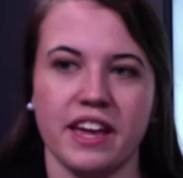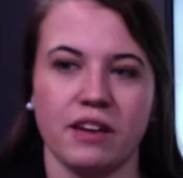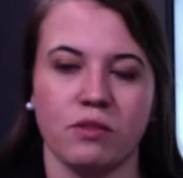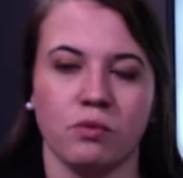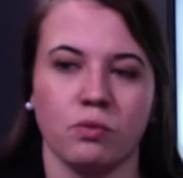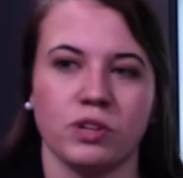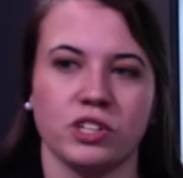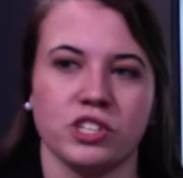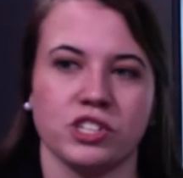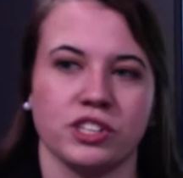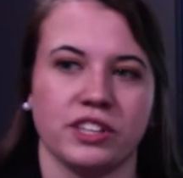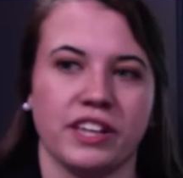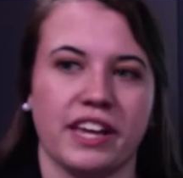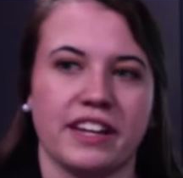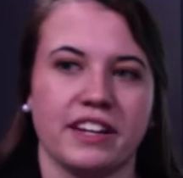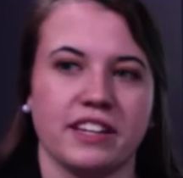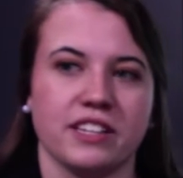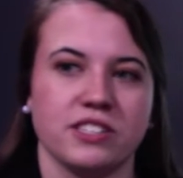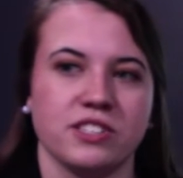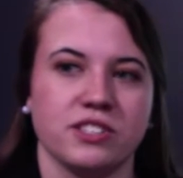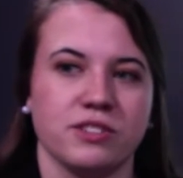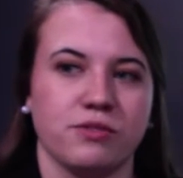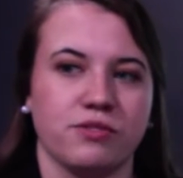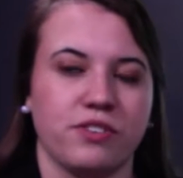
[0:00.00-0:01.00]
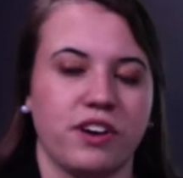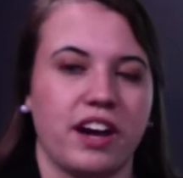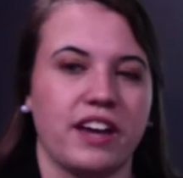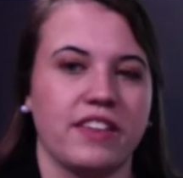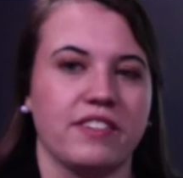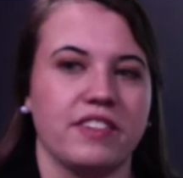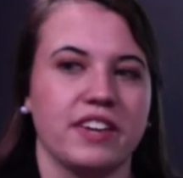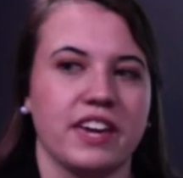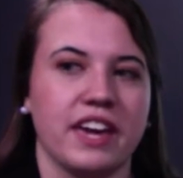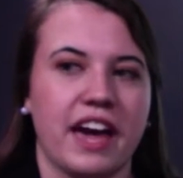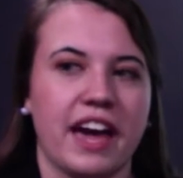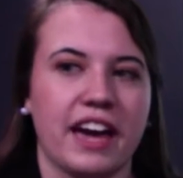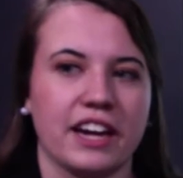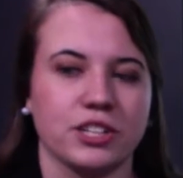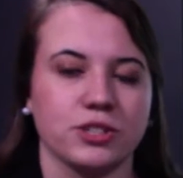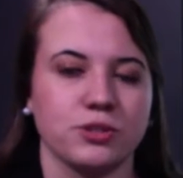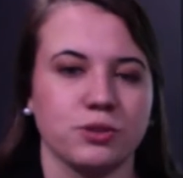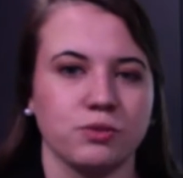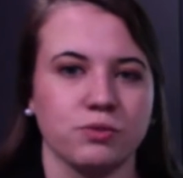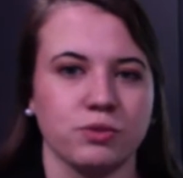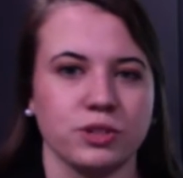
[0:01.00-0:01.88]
which led us to find the actual